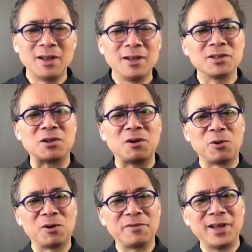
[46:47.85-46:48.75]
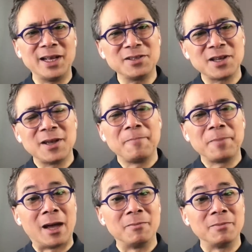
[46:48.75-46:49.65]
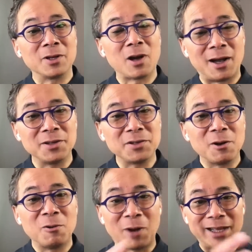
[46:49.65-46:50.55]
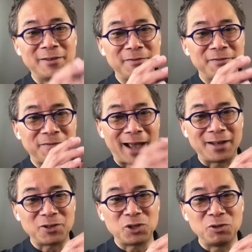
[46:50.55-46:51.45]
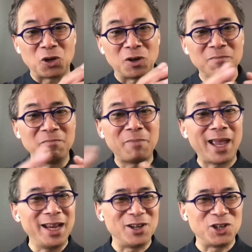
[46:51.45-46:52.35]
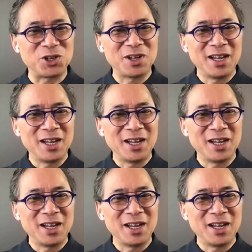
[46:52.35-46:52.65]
Sulforaphanes cause white fat to turn beige,